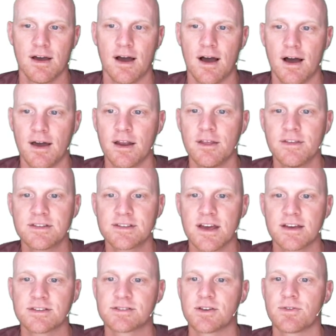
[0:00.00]
Uh, and in this
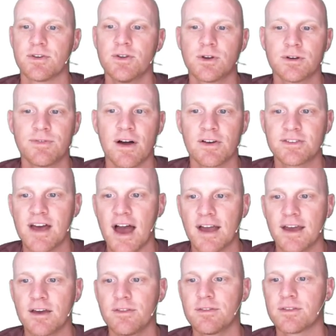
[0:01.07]
case, so the nucleophile
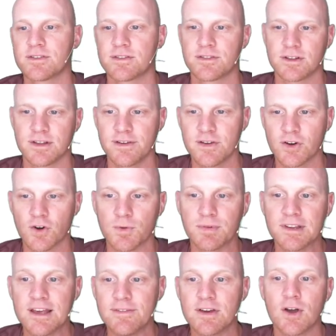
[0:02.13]
attacking, the, the leaving group
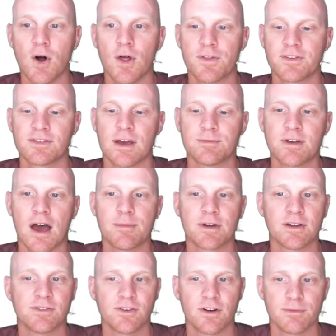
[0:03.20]
leaving all at the same time, a
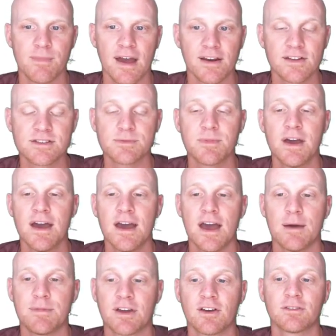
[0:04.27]
concerted mechanism.
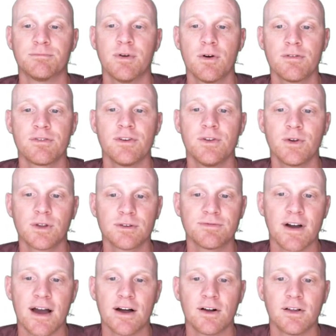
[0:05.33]
And because both the
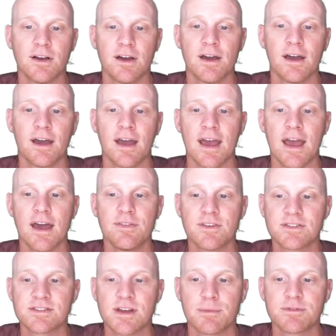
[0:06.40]
nucleophile and the
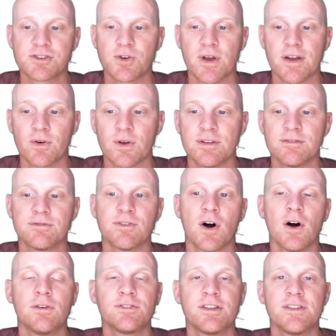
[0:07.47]
substrate are
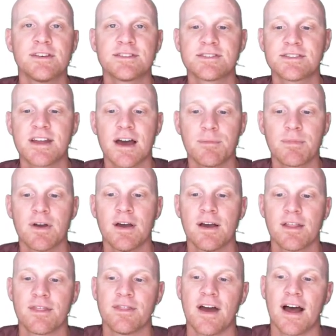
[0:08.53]
involved in this step,
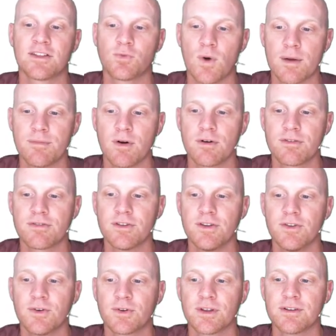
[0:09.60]
that's why both the
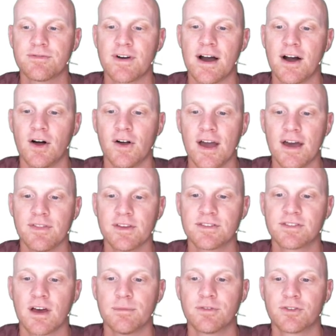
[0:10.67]
nucleophile and the
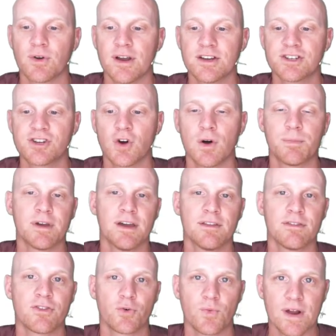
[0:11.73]
substrate show up
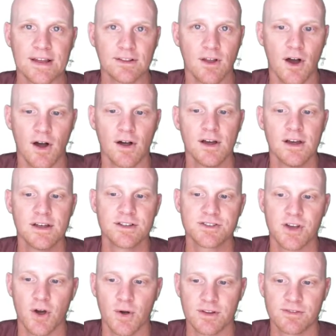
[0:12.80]
in the rate law.
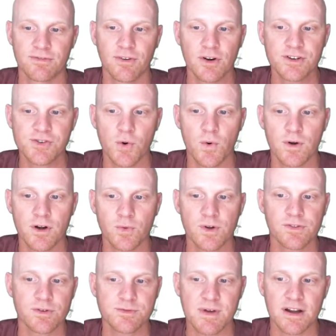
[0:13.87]
So it's first order
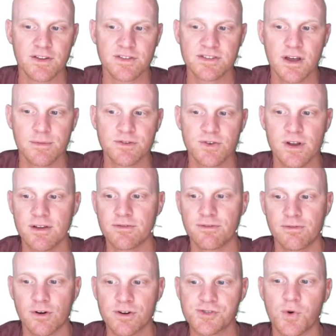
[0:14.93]
with respect to the substrate,
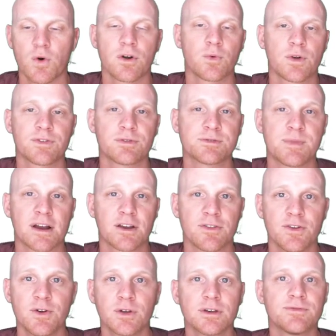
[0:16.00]
first order with respect to the
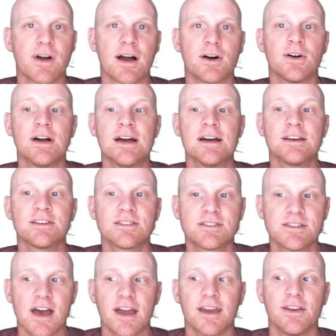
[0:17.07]
nucleophile,
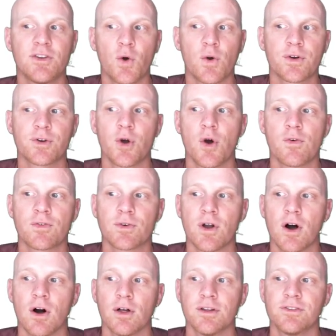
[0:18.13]
second order
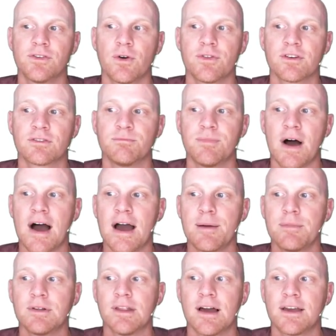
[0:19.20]
overall. And so this
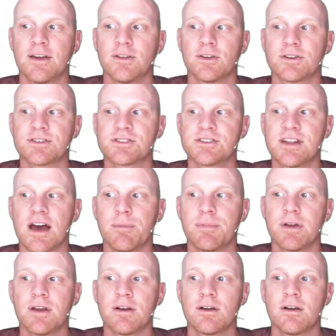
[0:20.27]
bimolecular step
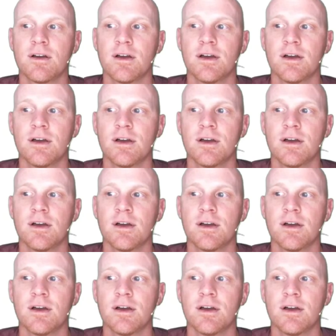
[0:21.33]
here